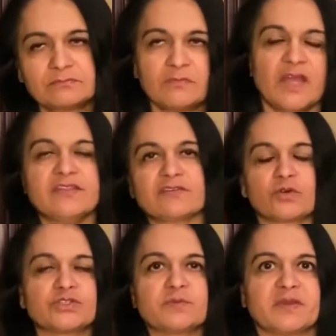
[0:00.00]
And then of
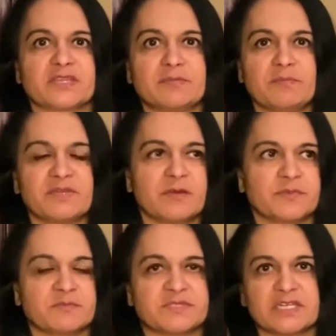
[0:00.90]
course you pick them up and help
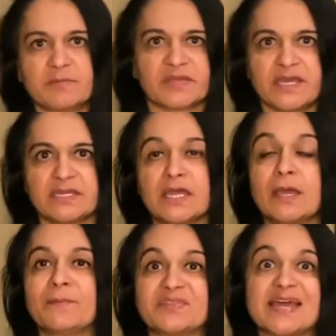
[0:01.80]
them sit up again.
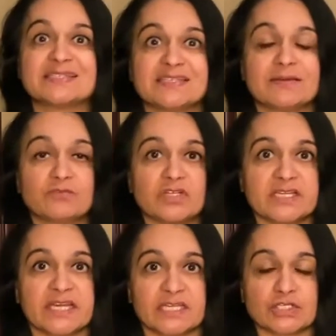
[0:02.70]
But that's them
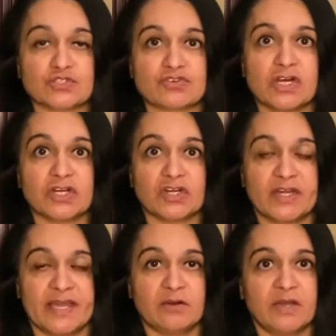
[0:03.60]
really getting stronger
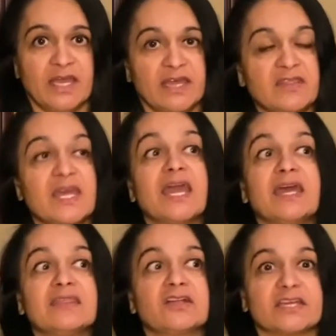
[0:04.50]
now. And
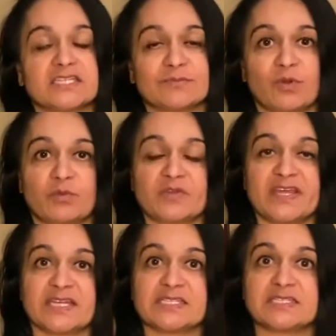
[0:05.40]
then they'll get to the point where
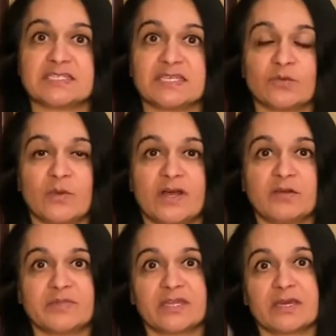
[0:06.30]
they can sit well,
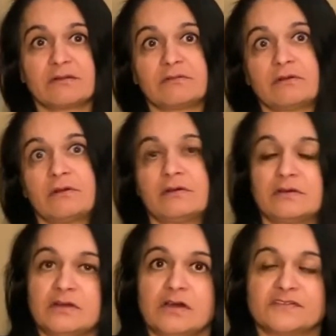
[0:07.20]
but they kind of
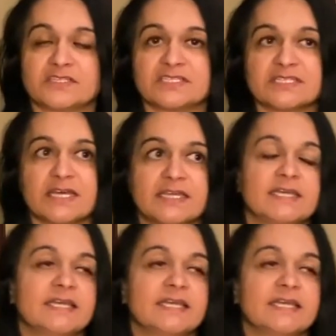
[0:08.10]
off to the side.